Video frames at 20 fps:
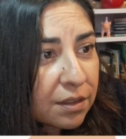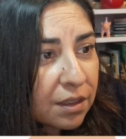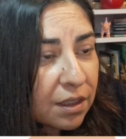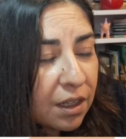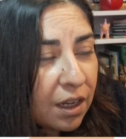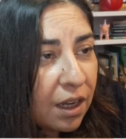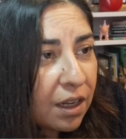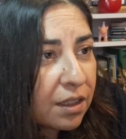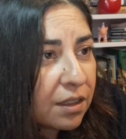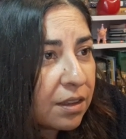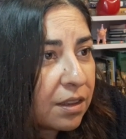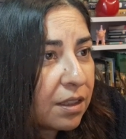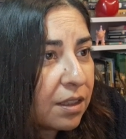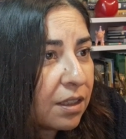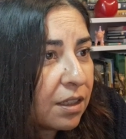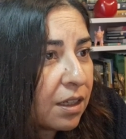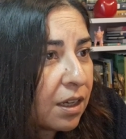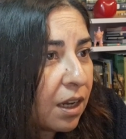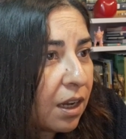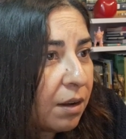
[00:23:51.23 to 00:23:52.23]
I
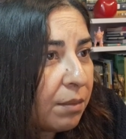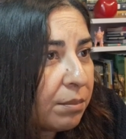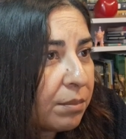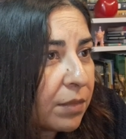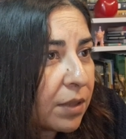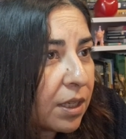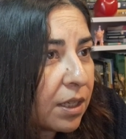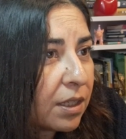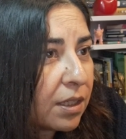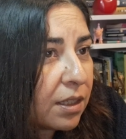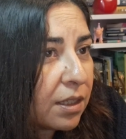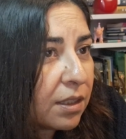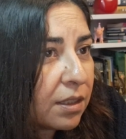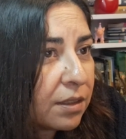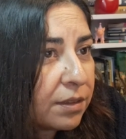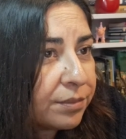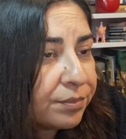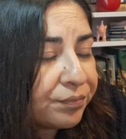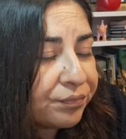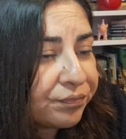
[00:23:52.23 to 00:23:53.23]
think I'm
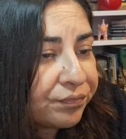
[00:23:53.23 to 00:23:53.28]
gonna.